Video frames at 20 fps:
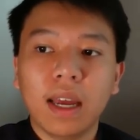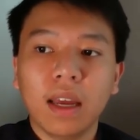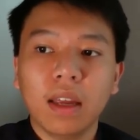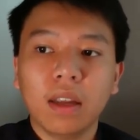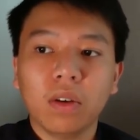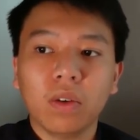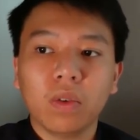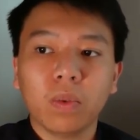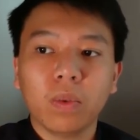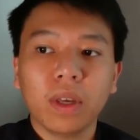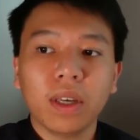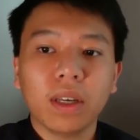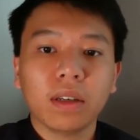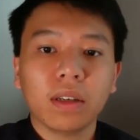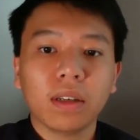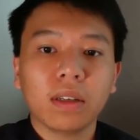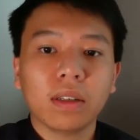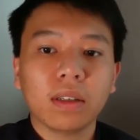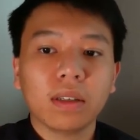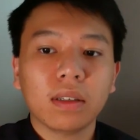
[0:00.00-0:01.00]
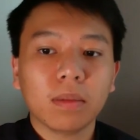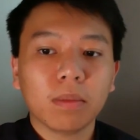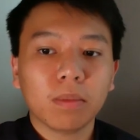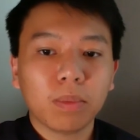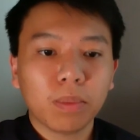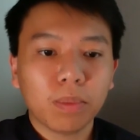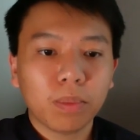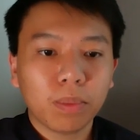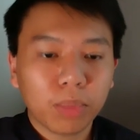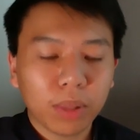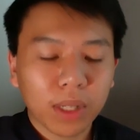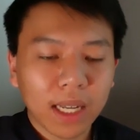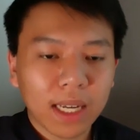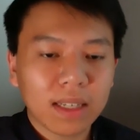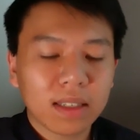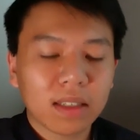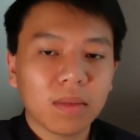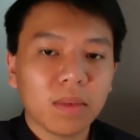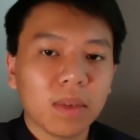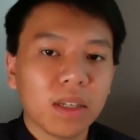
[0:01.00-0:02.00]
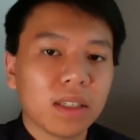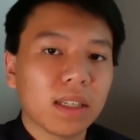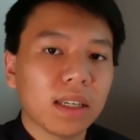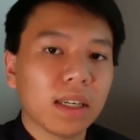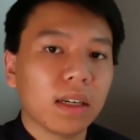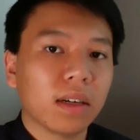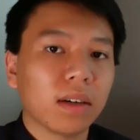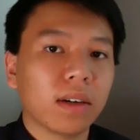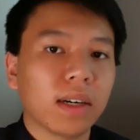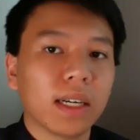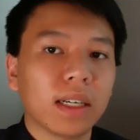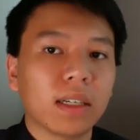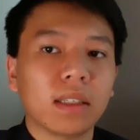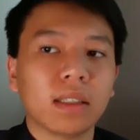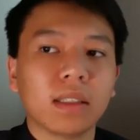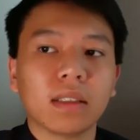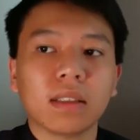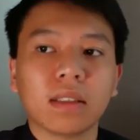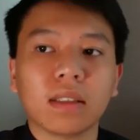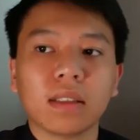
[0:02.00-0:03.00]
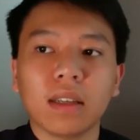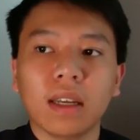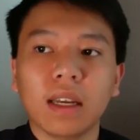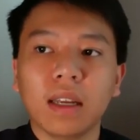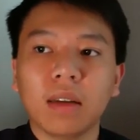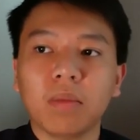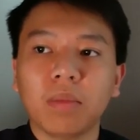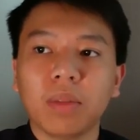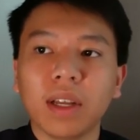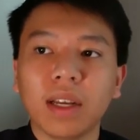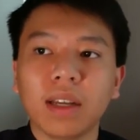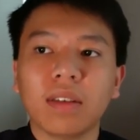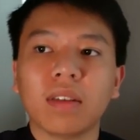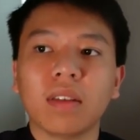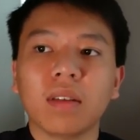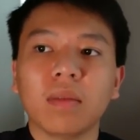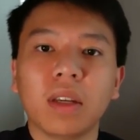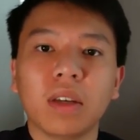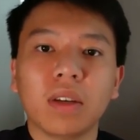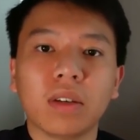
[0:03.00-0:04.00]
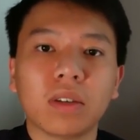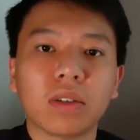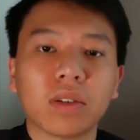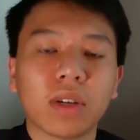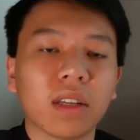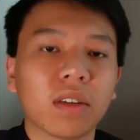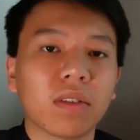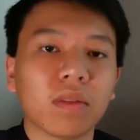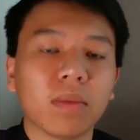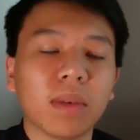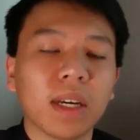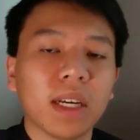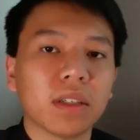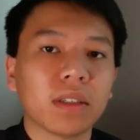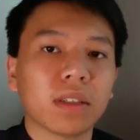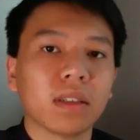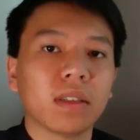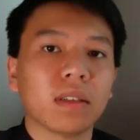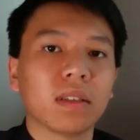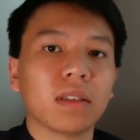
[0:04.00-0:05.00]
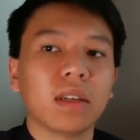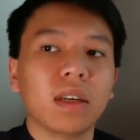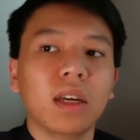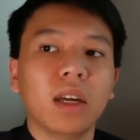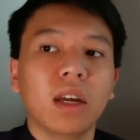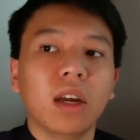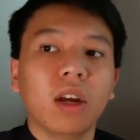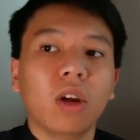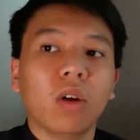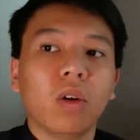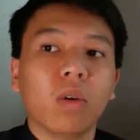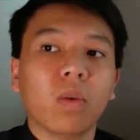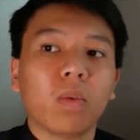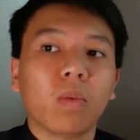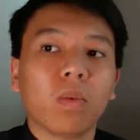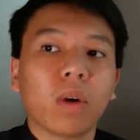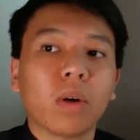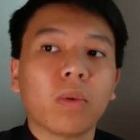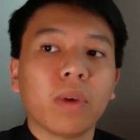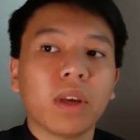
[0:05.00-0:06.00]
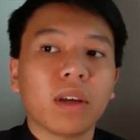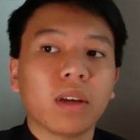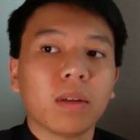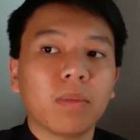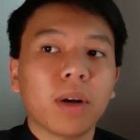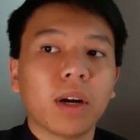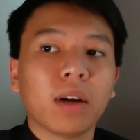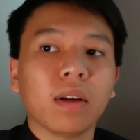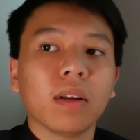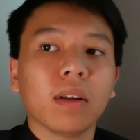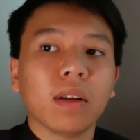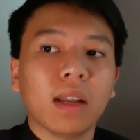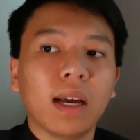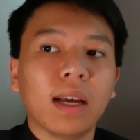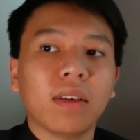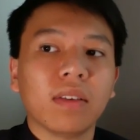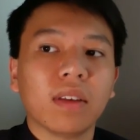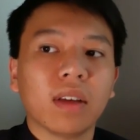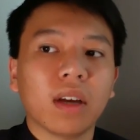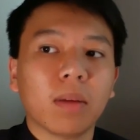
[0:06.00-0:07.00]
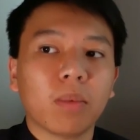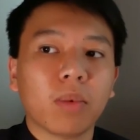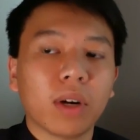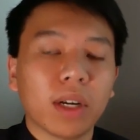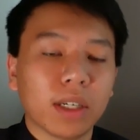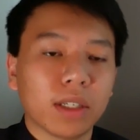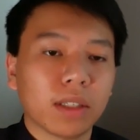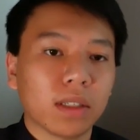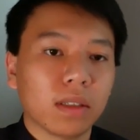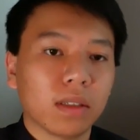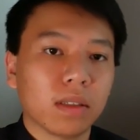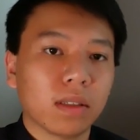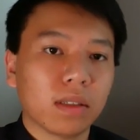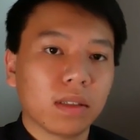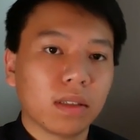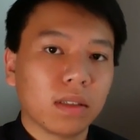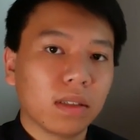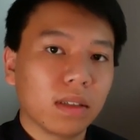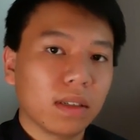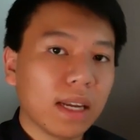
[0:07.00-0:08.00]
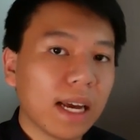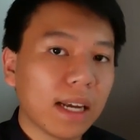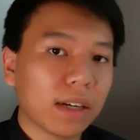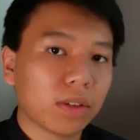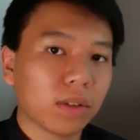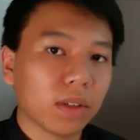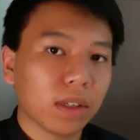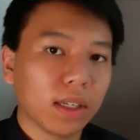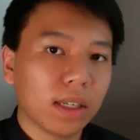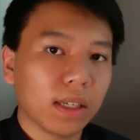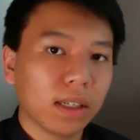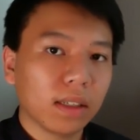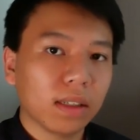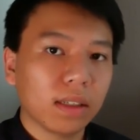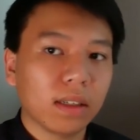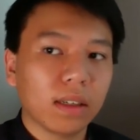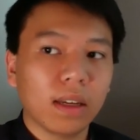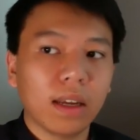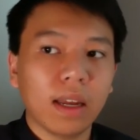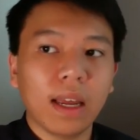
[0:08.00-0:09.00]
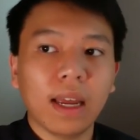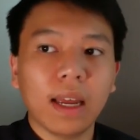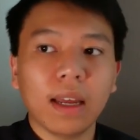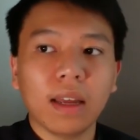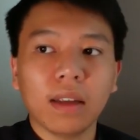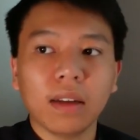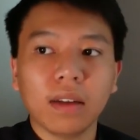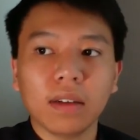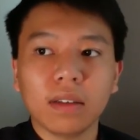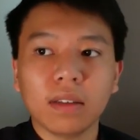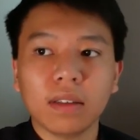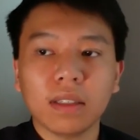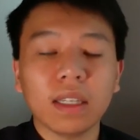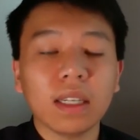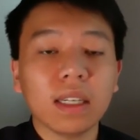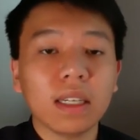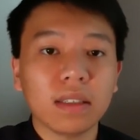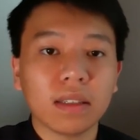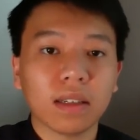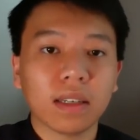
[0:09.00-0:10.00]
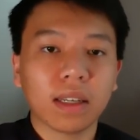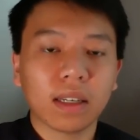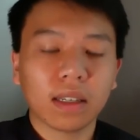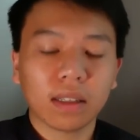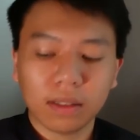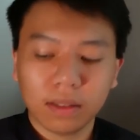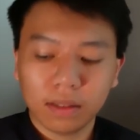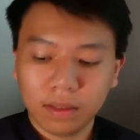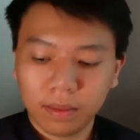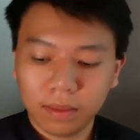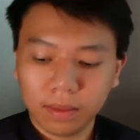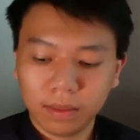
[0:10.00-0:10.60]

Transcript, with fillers: and we could place them into iterators and place them into transformations where we could parallelize the operations naturally and easily.